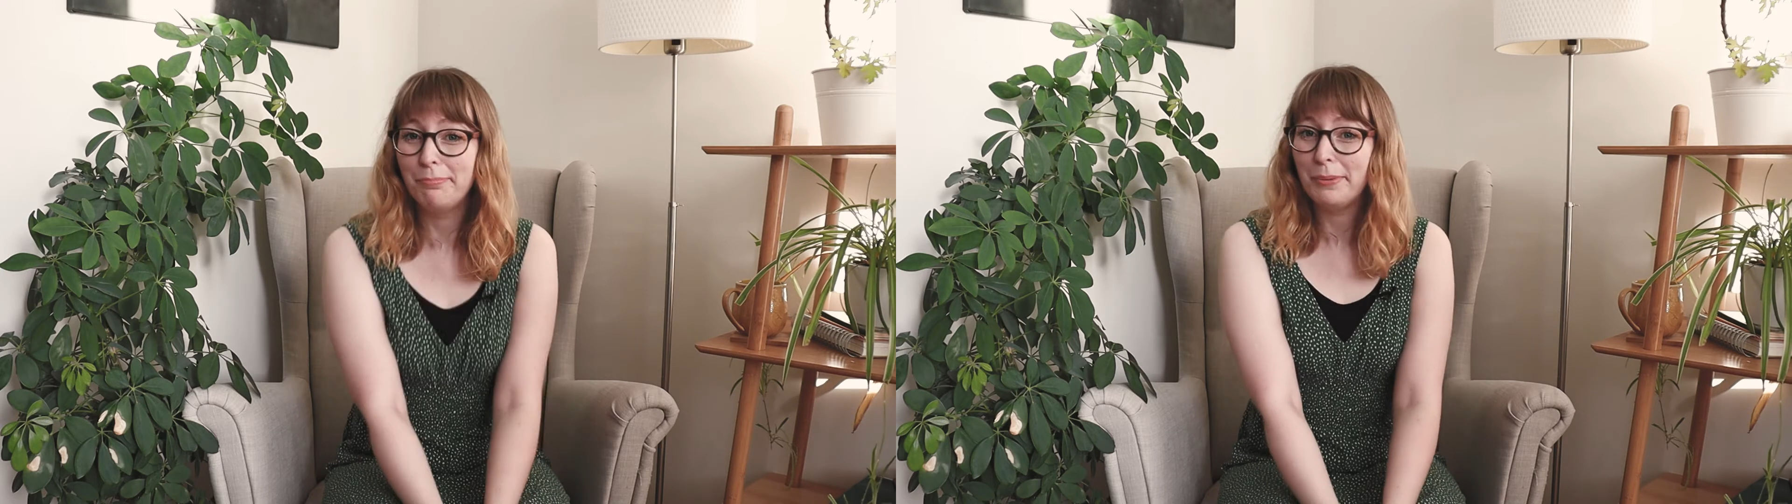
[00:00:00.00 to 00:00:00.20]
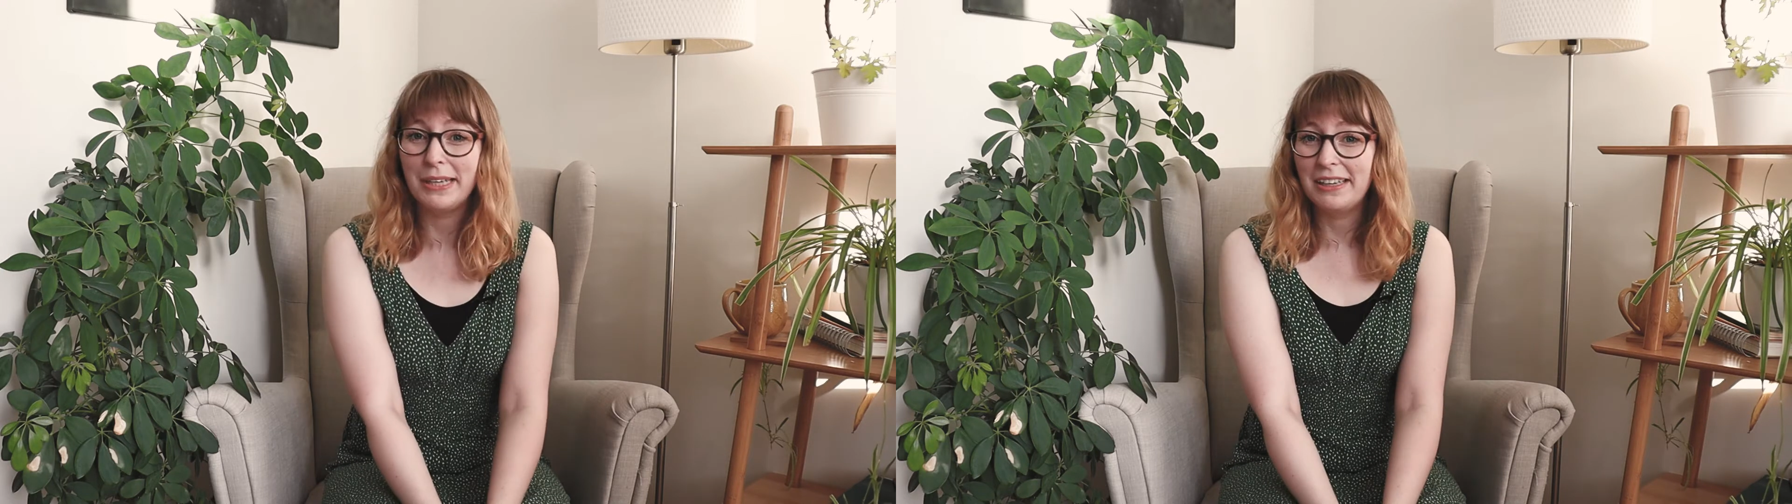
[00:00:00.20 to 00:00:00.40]

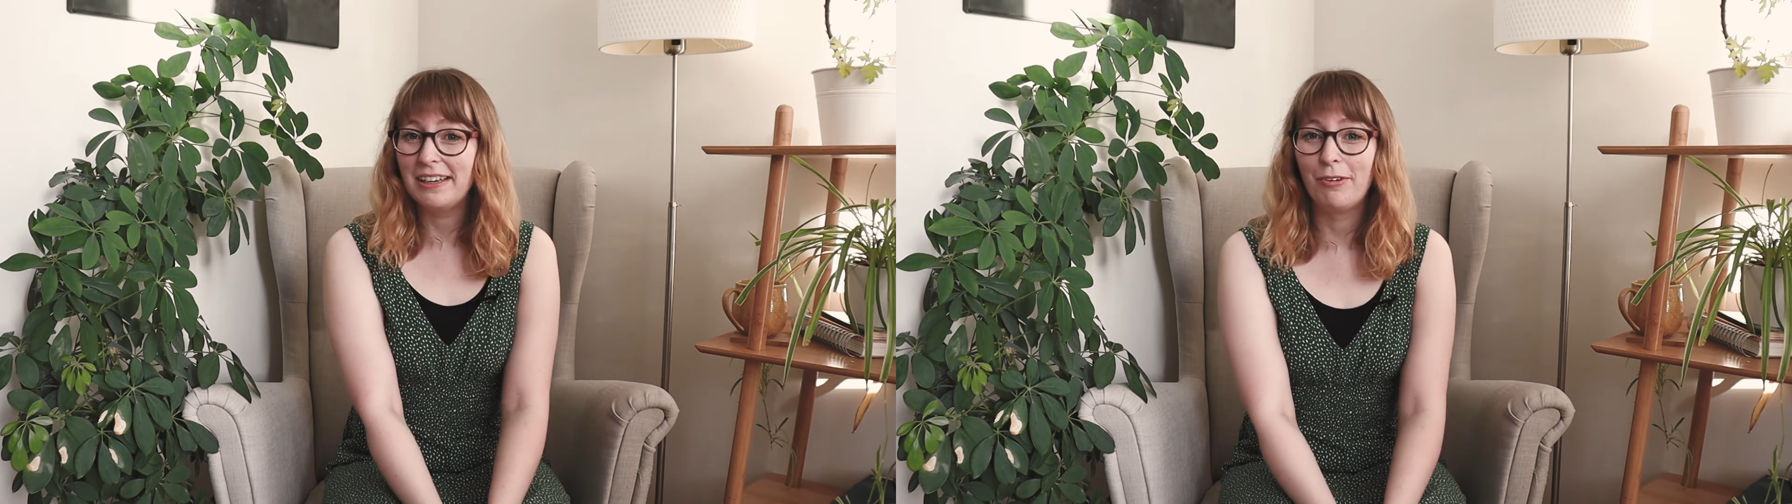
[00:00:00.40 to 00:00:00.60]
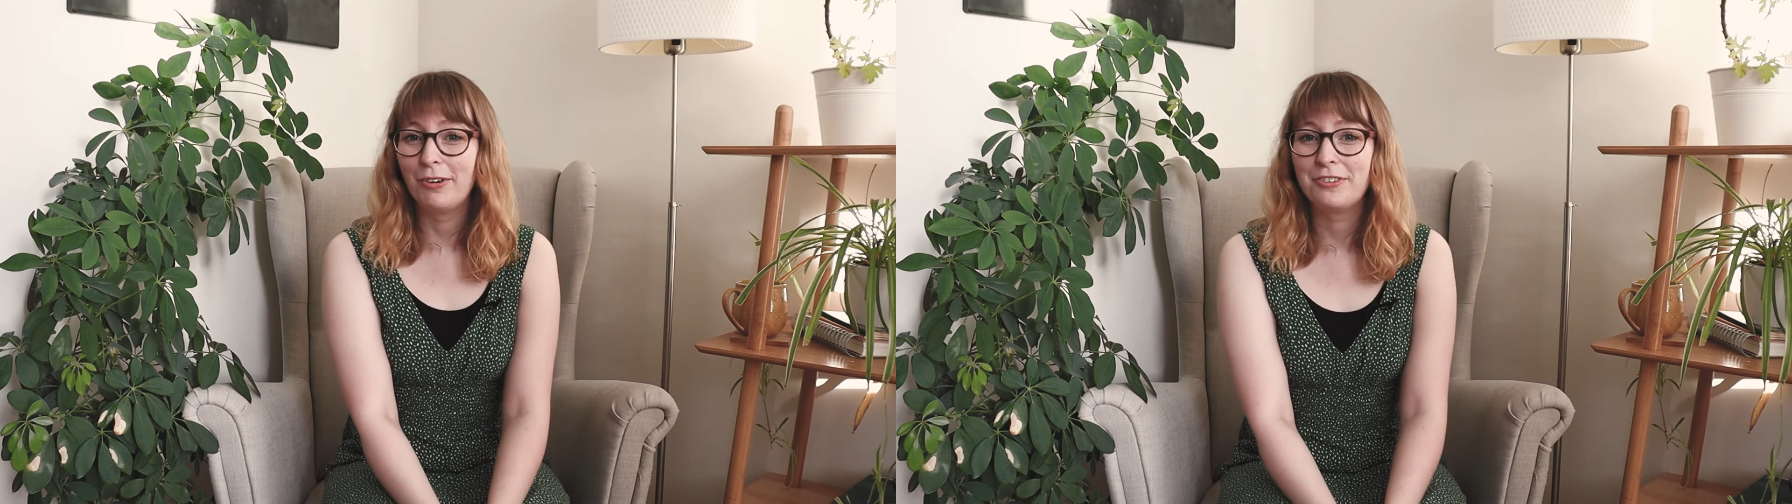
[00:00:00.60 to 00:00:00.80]
big
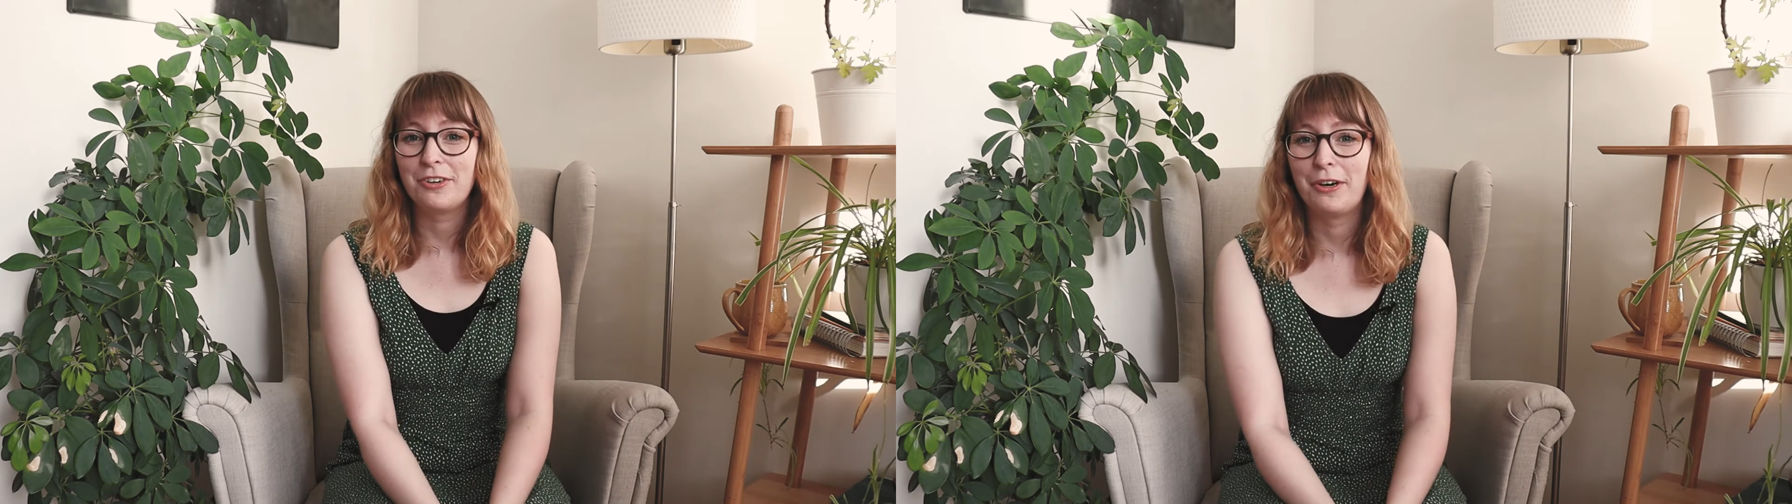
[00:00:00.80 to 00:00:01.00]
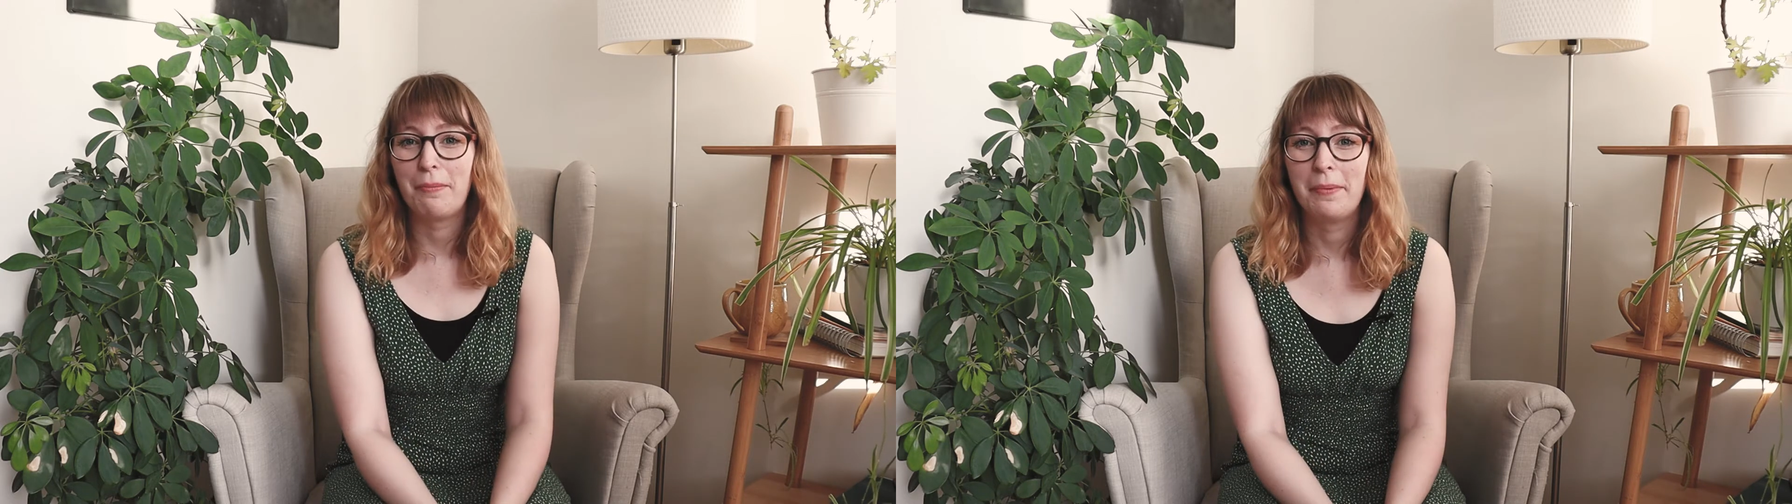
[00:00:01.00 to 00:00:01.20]

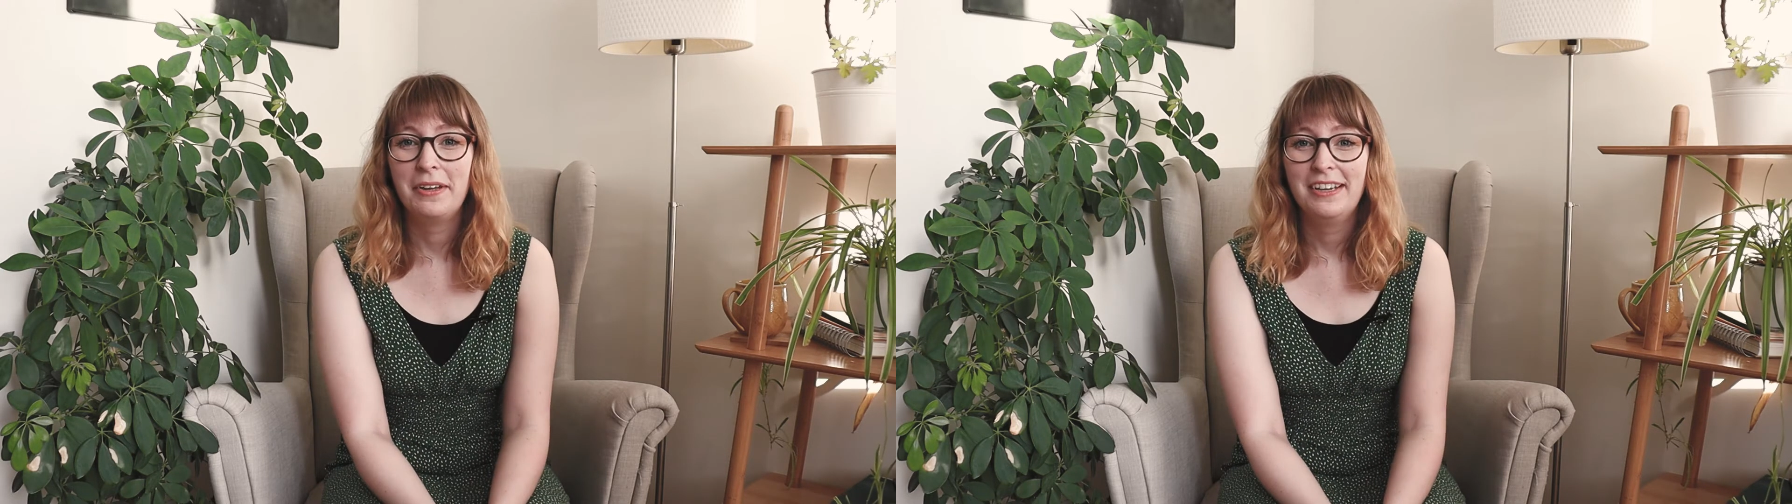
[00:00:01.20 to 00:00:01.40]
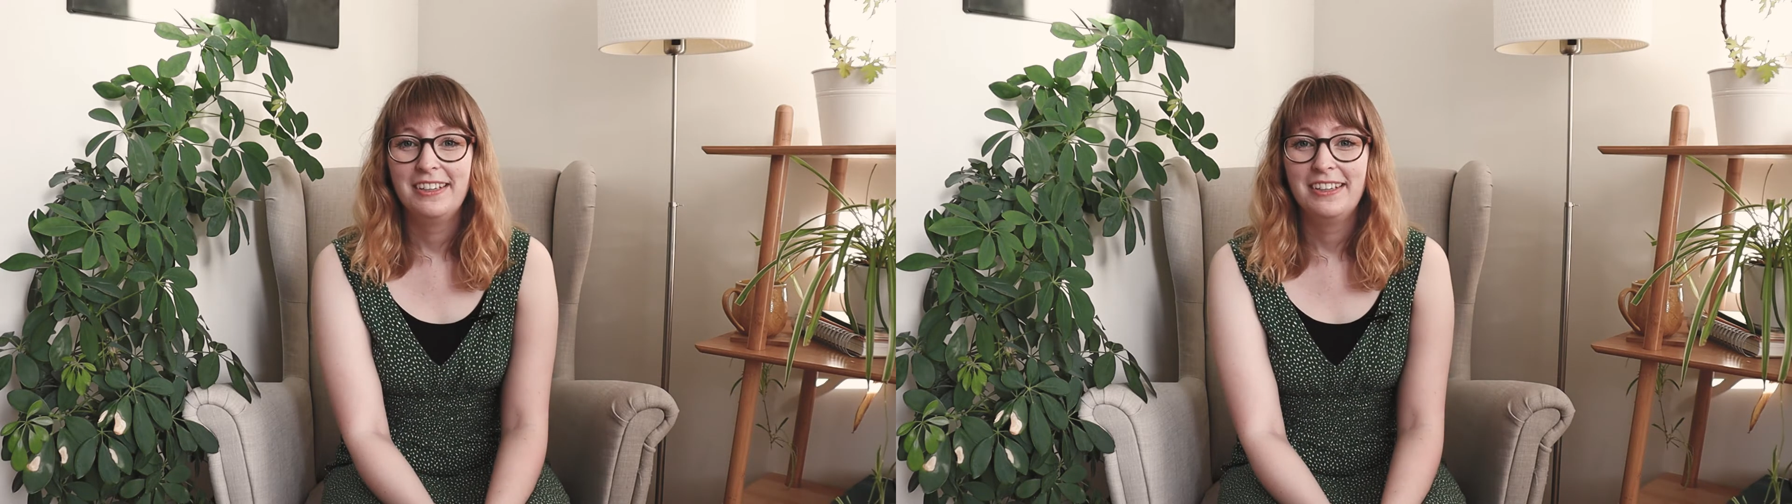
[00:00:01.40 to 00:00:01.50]
long-term